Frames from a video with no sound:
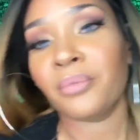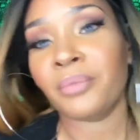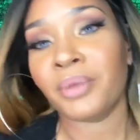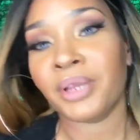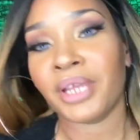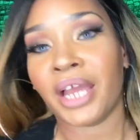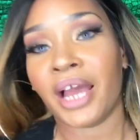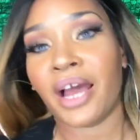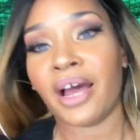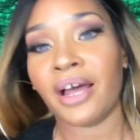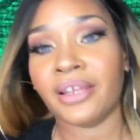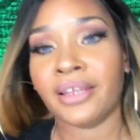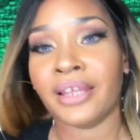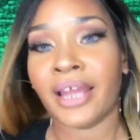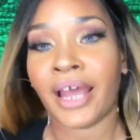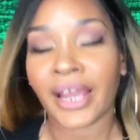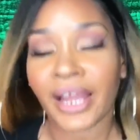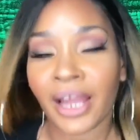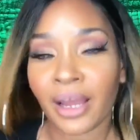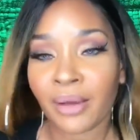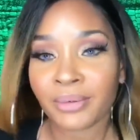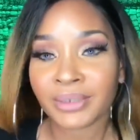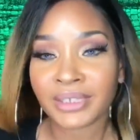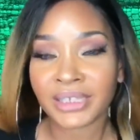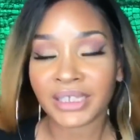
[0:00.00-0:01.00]
But yeah,
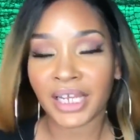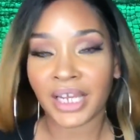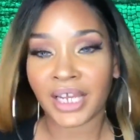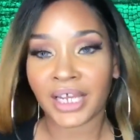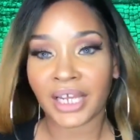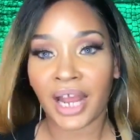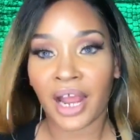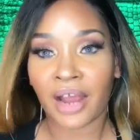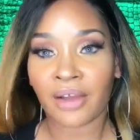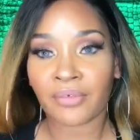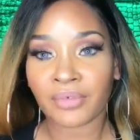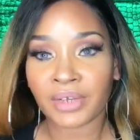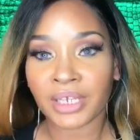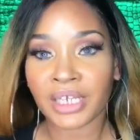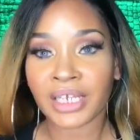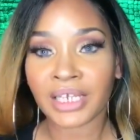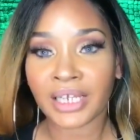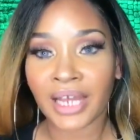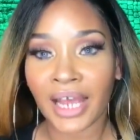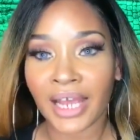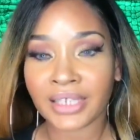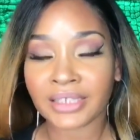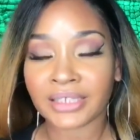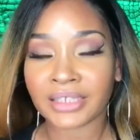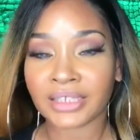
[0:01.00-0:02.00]
like I was saying, I really
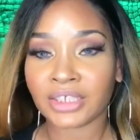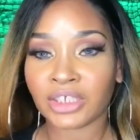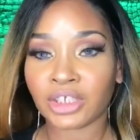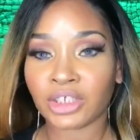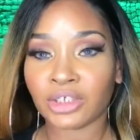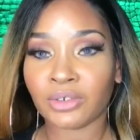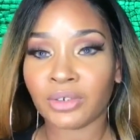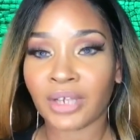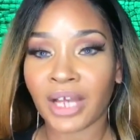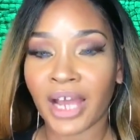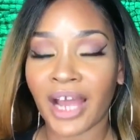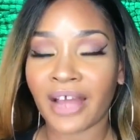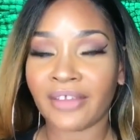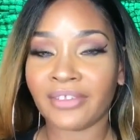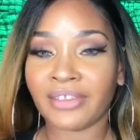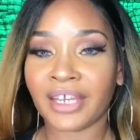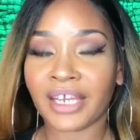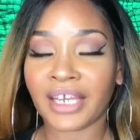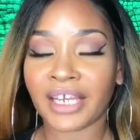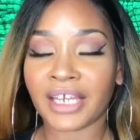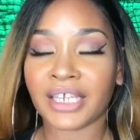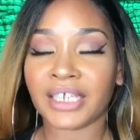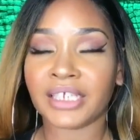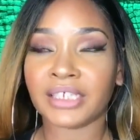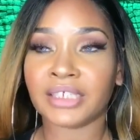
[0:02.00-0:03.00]
like this unit. I
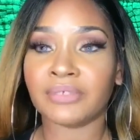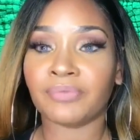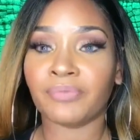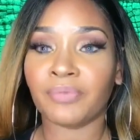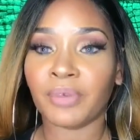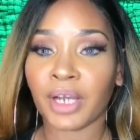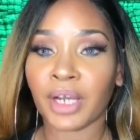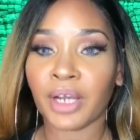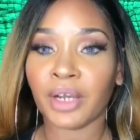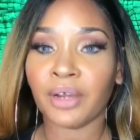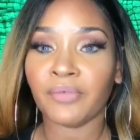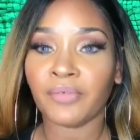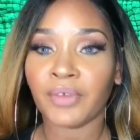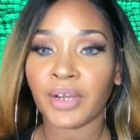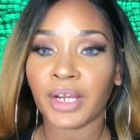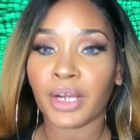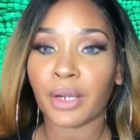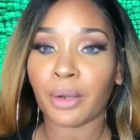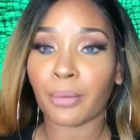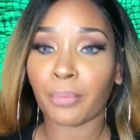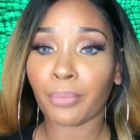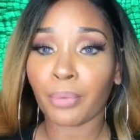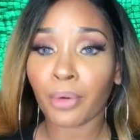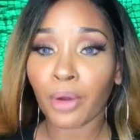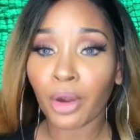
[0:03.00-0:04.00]
think it is very,
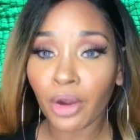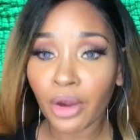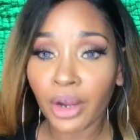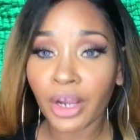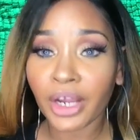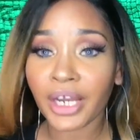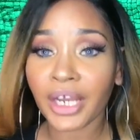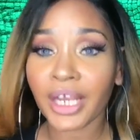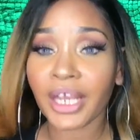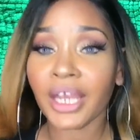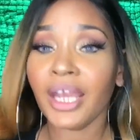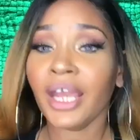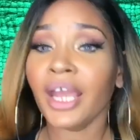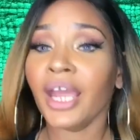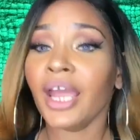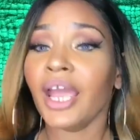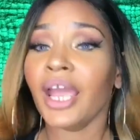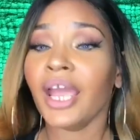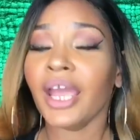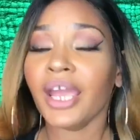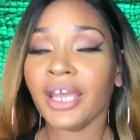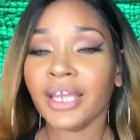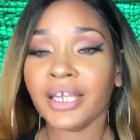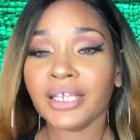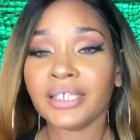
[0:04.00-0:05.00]
very pretty.
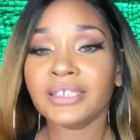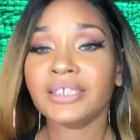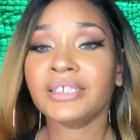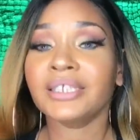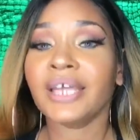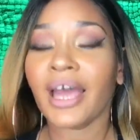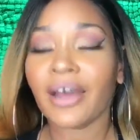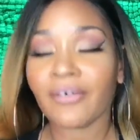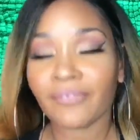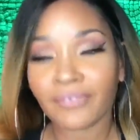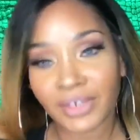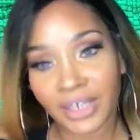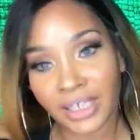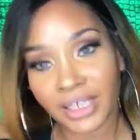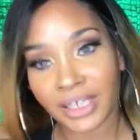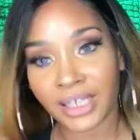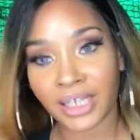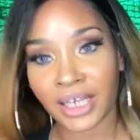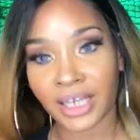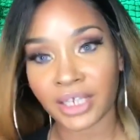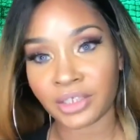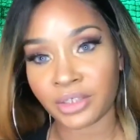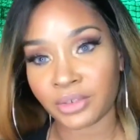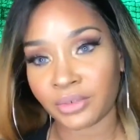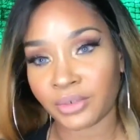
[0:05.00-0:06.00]
It is
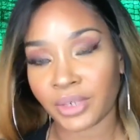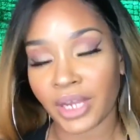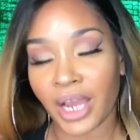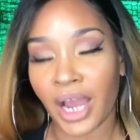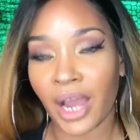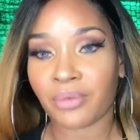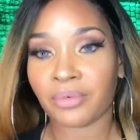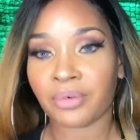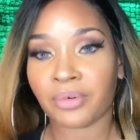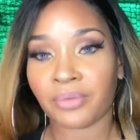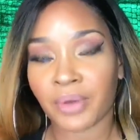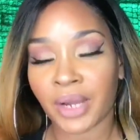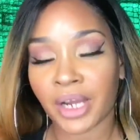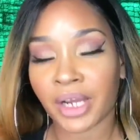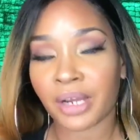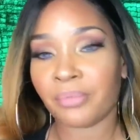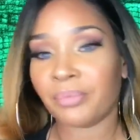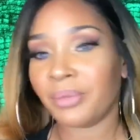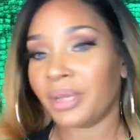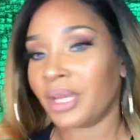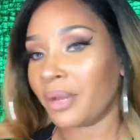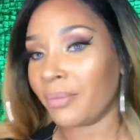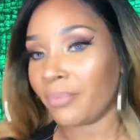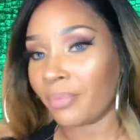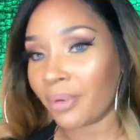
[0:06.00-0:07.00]
definitely a unit I would
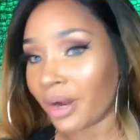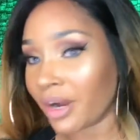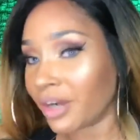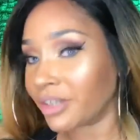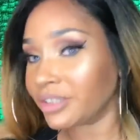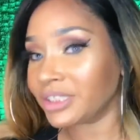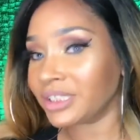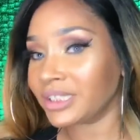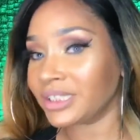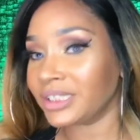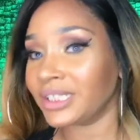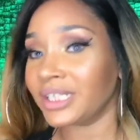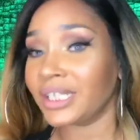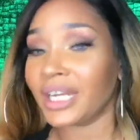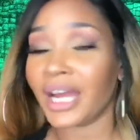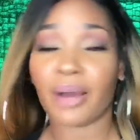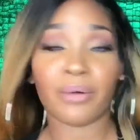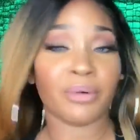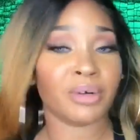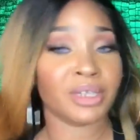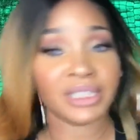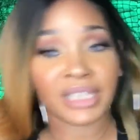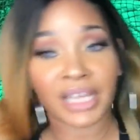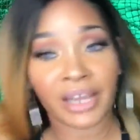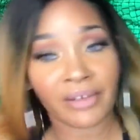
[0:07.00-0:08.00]
recommend purchasing. I
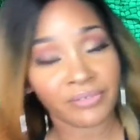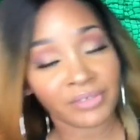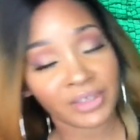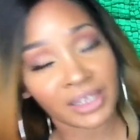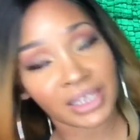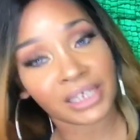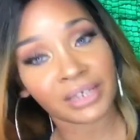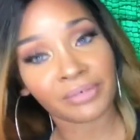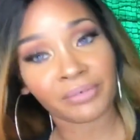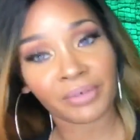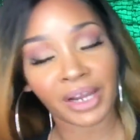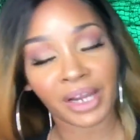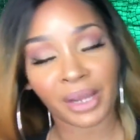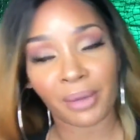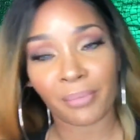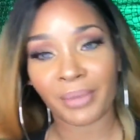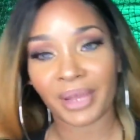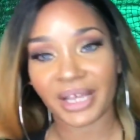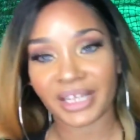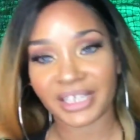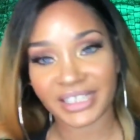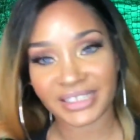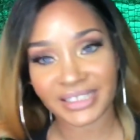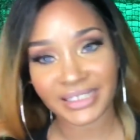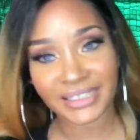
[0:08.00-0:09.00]
would definitely
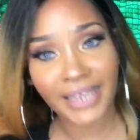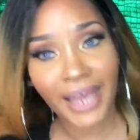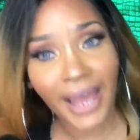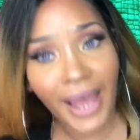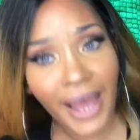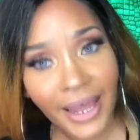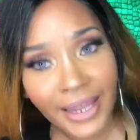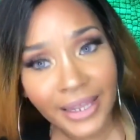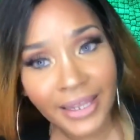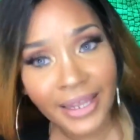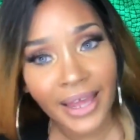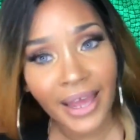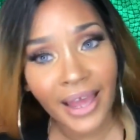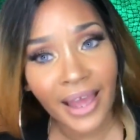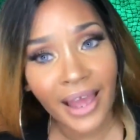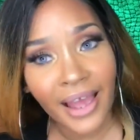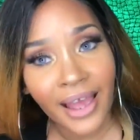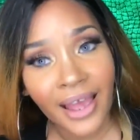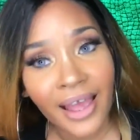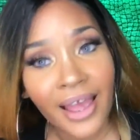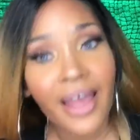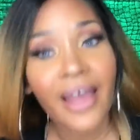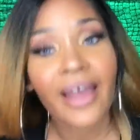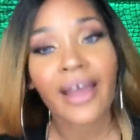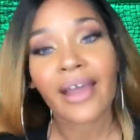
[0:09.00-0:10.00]
recommend this
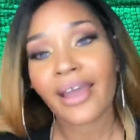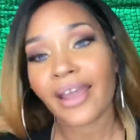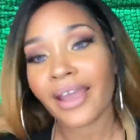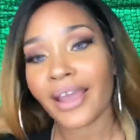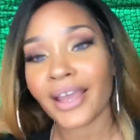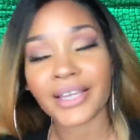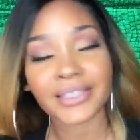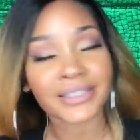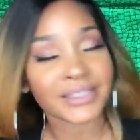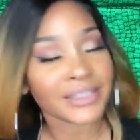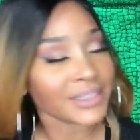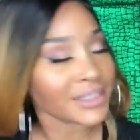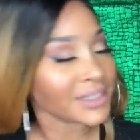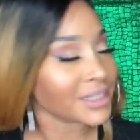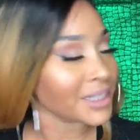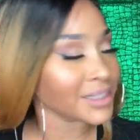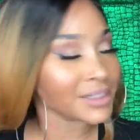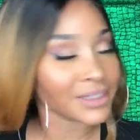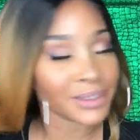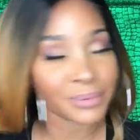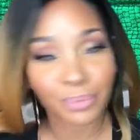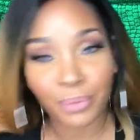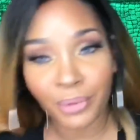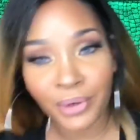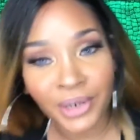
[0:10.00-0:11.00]
color.
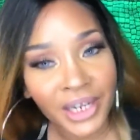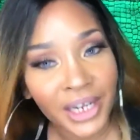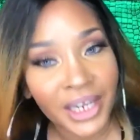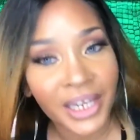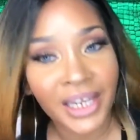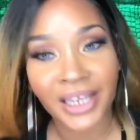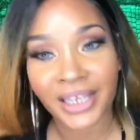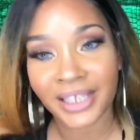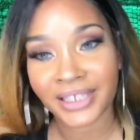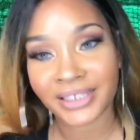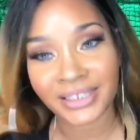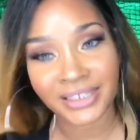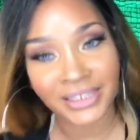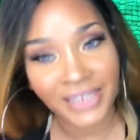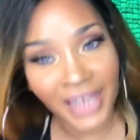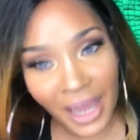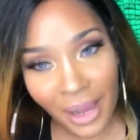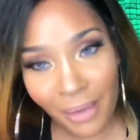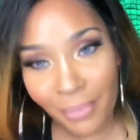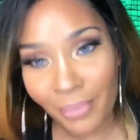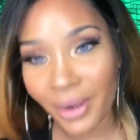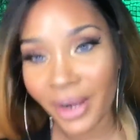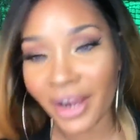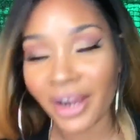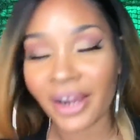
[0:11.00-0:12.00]
It's spring, it's
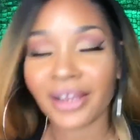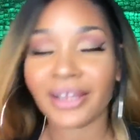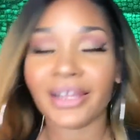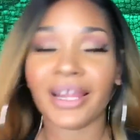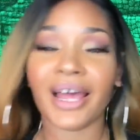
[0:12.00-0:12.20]
summer.